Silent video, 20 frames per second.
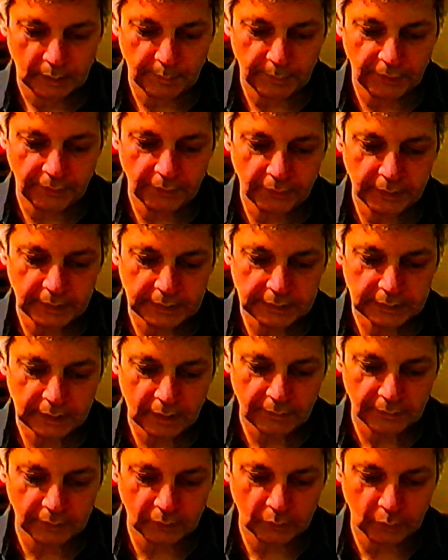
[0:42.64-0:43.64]
Number
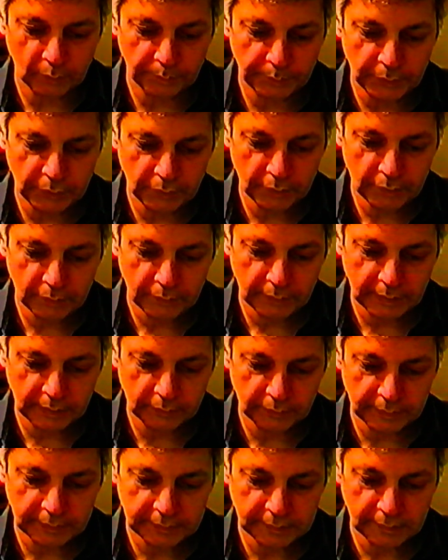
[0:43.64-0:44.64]
37, computer
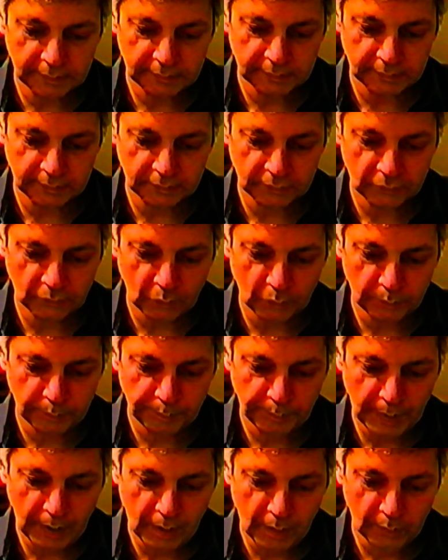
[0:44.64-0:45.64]
increases its own
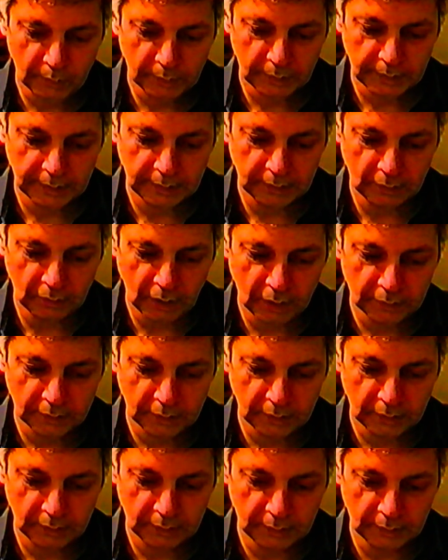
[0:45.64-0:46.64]
power illo
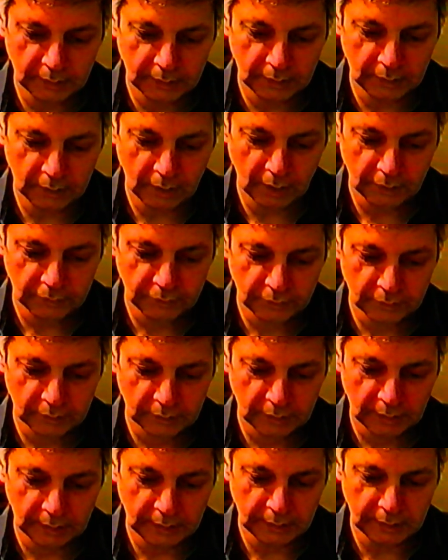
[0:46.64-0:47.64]

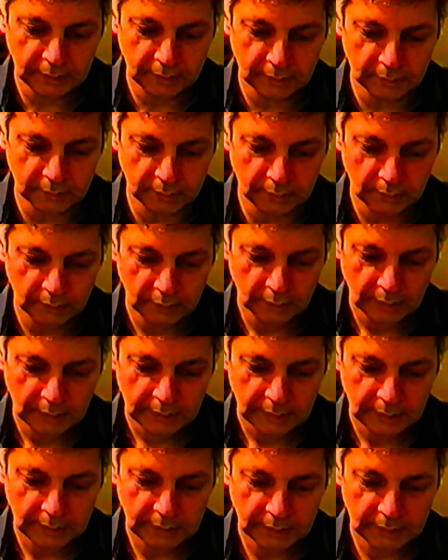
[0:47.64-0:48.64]
illegally.
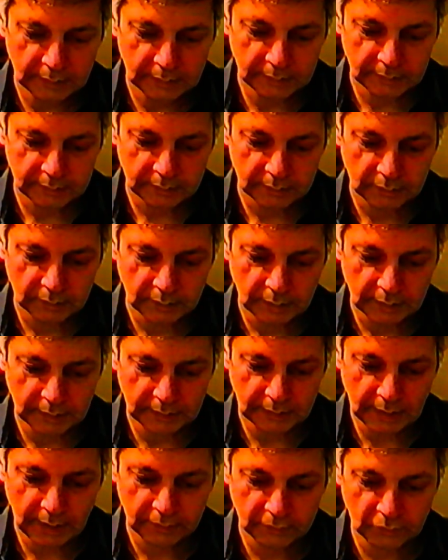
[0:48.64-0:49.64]
It is
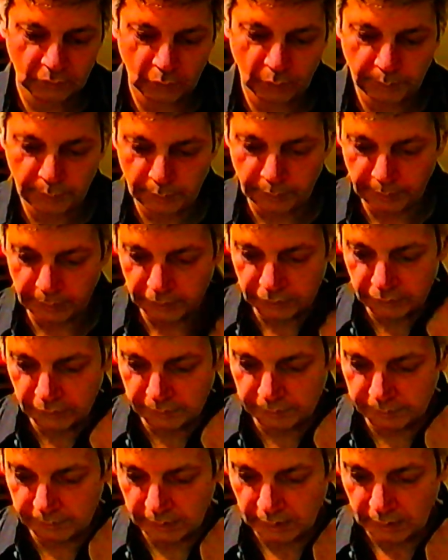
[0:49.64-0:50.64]
it has no
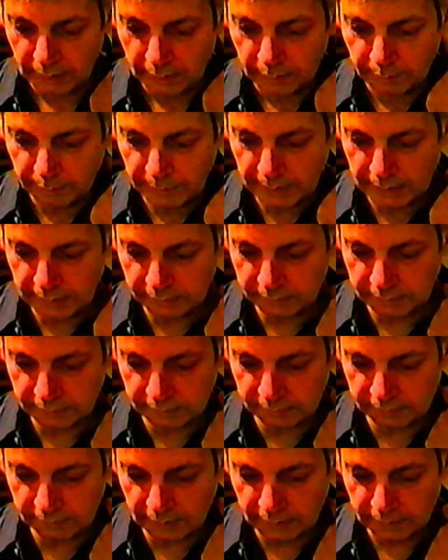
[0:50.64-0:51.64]
permission by its
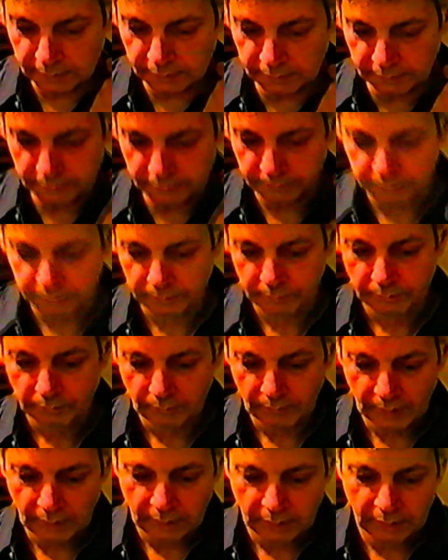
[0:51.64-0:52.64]
designer.
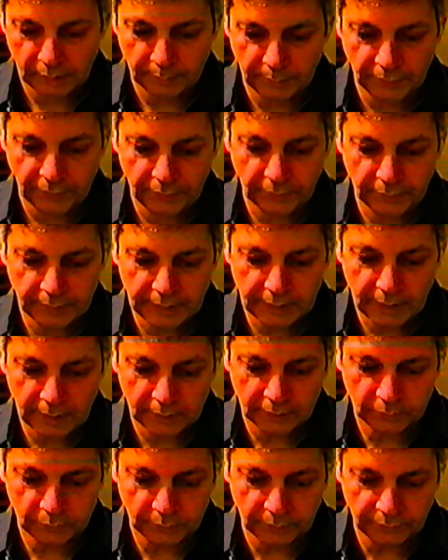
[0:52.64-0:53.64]
Number
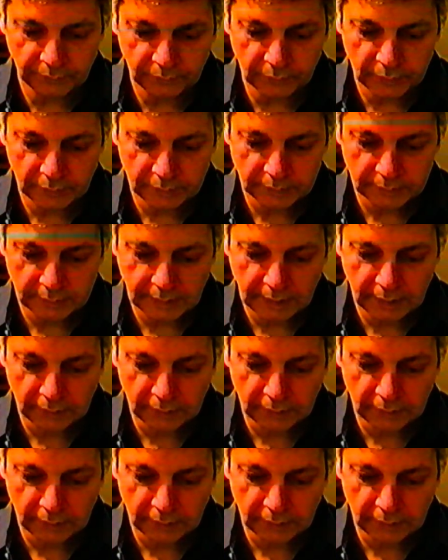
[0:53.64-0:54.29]
38, reverse